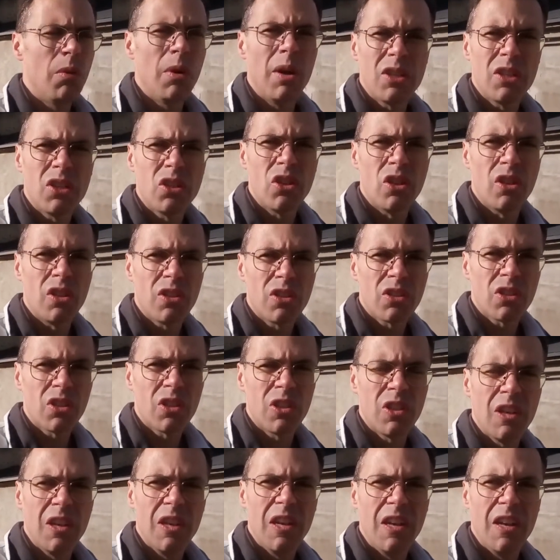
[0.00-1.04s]

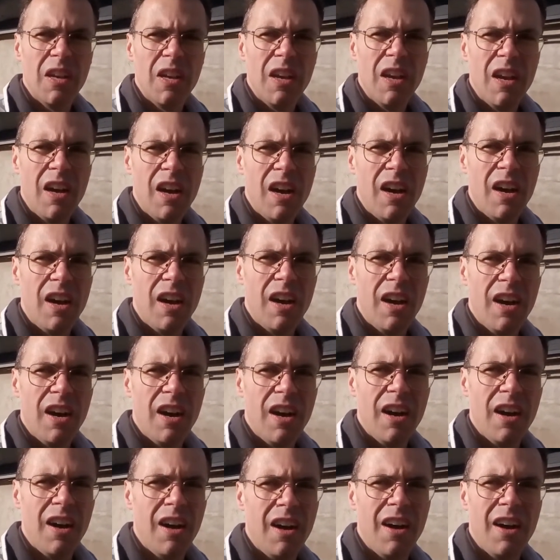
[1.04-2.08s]
russians
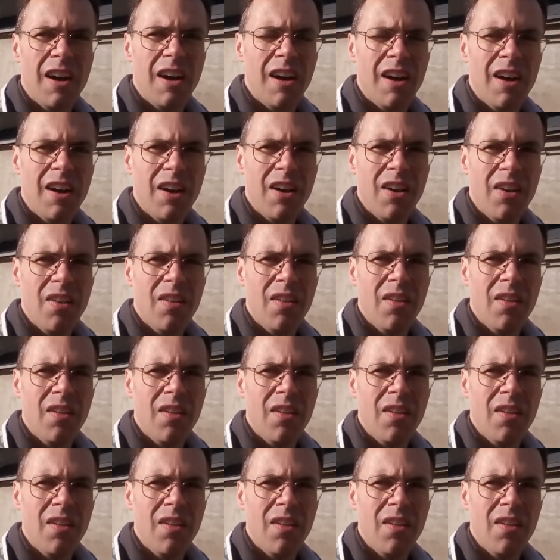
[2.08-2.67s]
uh,